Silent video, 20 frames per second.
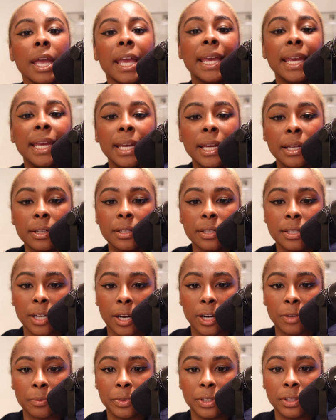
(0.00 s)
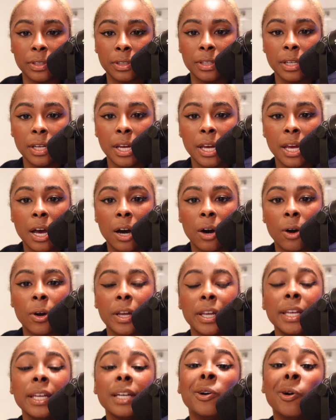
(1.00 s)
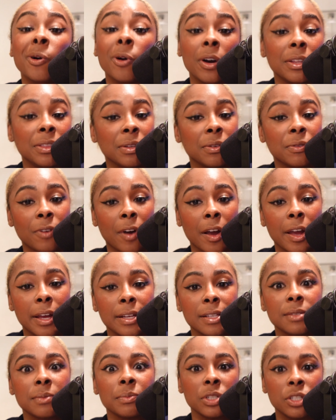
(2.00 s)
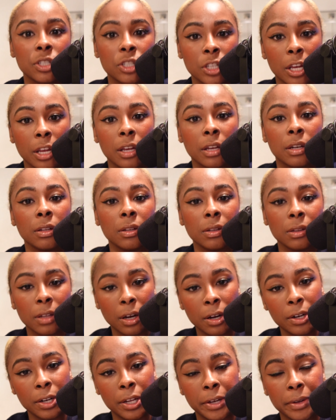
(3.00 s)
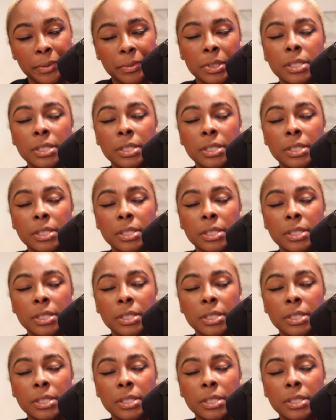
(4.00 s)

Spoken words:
he coined the phrase machine learning.